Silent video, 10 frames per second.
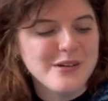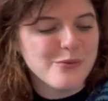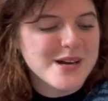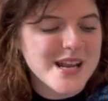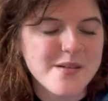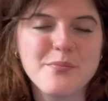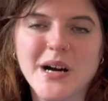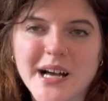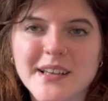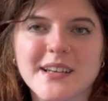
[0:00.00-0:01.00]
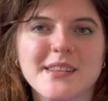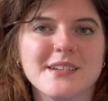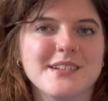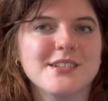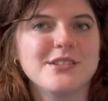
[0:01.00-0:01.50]
When I bought
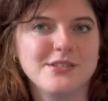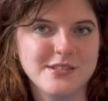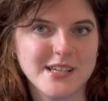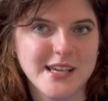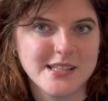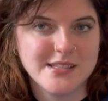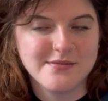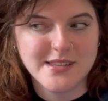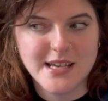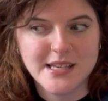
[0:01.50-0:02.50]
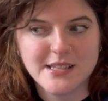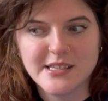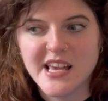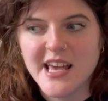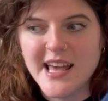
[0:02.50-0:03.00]
another two skeins of this,
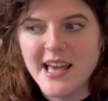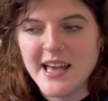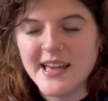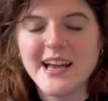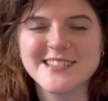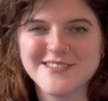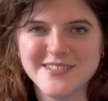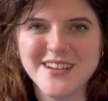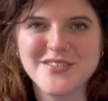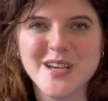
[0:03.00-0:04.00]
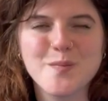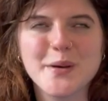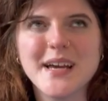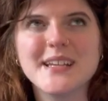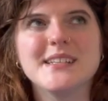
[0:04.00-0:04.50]
it hasn't arrived yet,
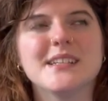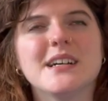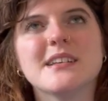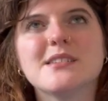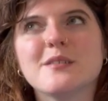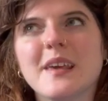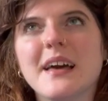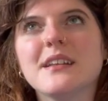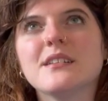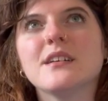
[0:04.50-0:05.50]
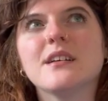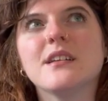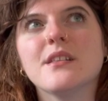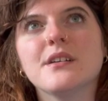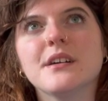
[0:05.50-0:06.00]
but I did also get
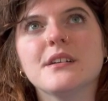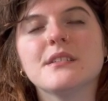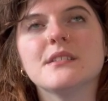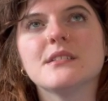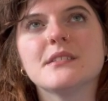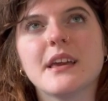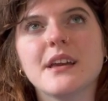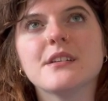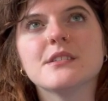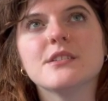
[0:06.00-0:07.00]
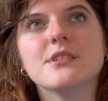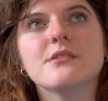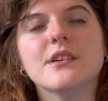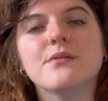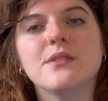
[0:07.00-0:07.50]
another skein or two
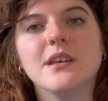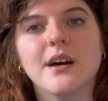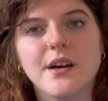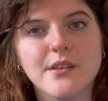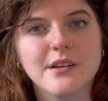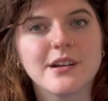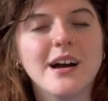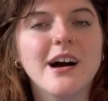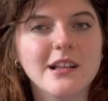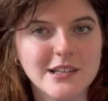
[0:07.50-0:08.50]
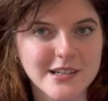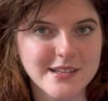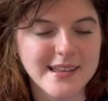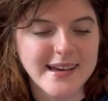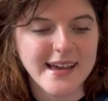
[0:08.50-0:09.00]
of the other color
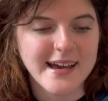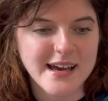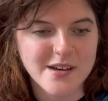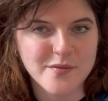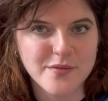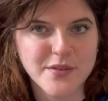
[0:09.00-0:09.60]
that I have.